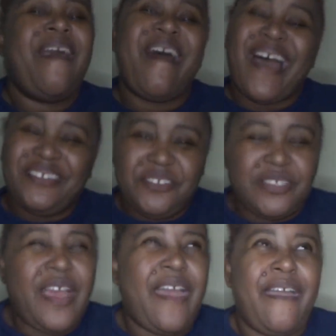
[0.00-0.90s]
I just
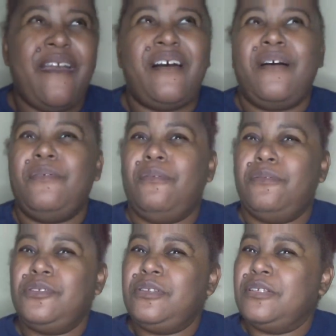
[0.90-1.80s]
had,
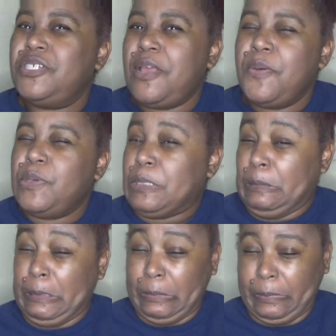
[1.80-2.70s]
the shade was a
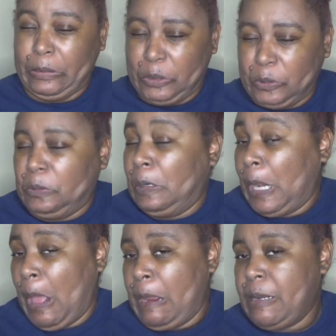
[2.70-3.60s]
little bit too
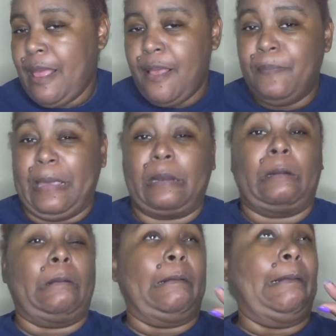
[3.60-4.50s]
light. Had me a
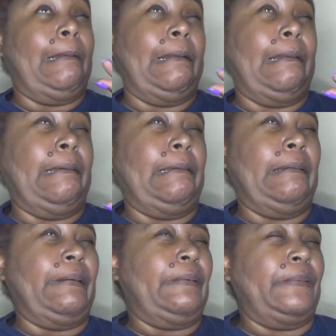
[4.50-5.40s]

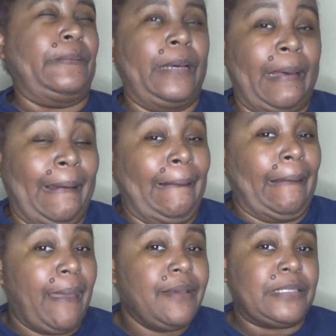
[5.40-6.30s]
little
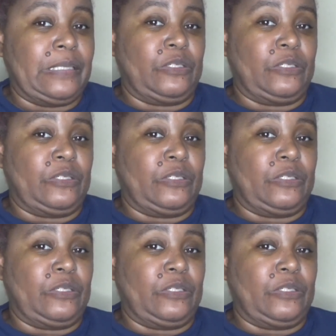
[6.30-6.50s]
casket